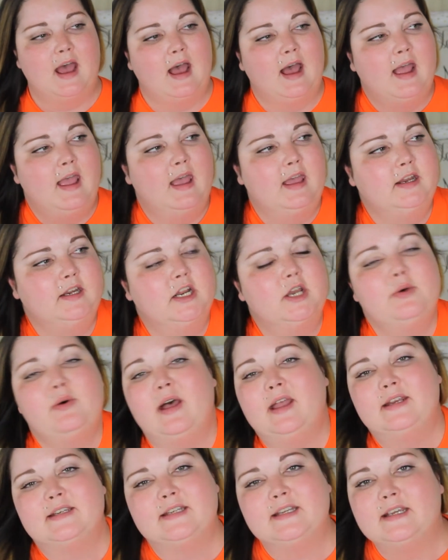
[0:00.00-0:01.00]
I had
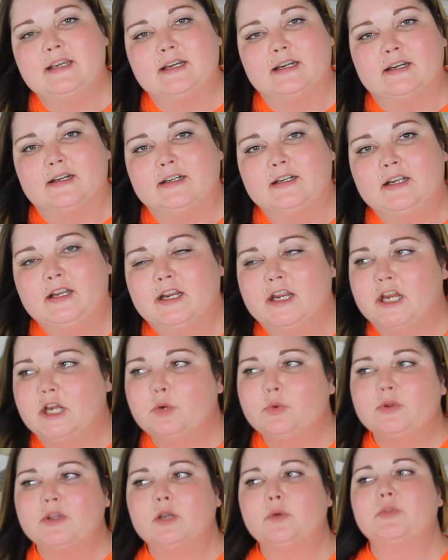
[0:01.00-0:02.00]
no idea. Here
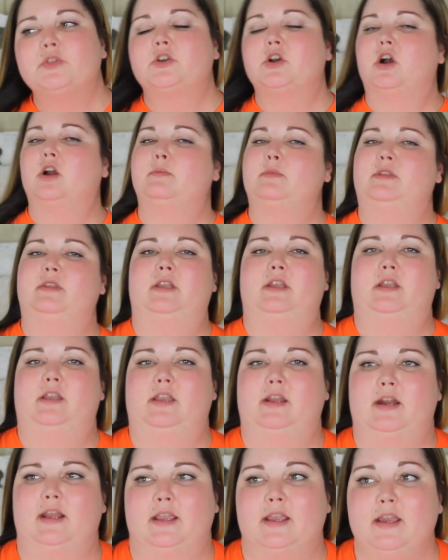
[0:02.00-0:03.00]
we go with the karma thing
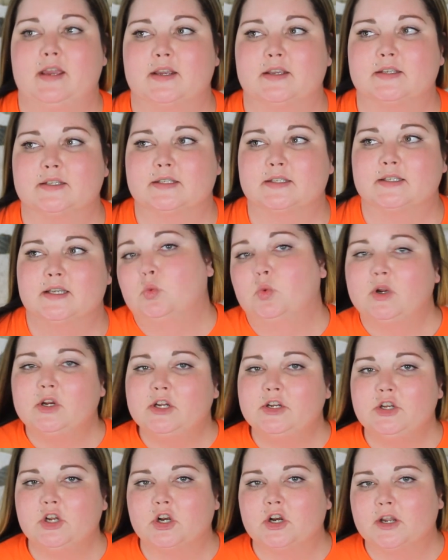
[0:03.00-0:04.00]
again, I guess. We're
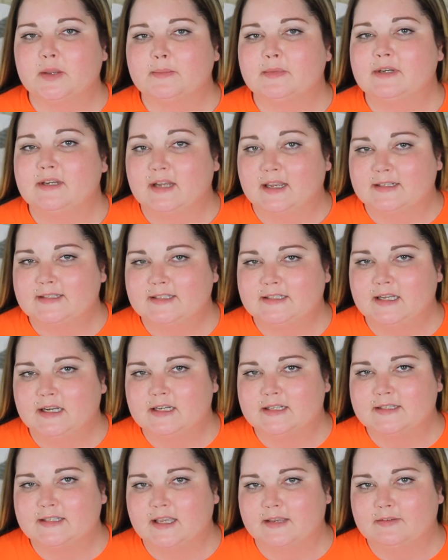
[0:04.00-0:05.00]
in Europe,
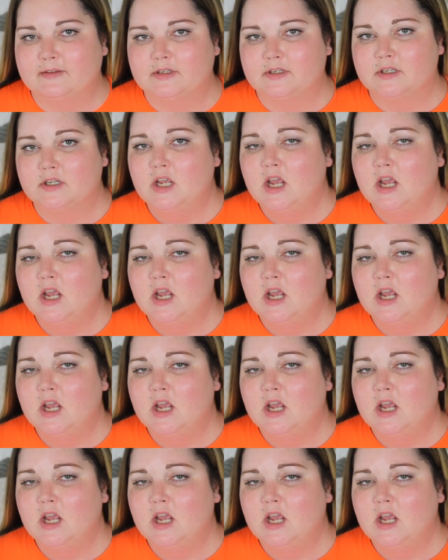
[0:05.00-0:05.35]
1987.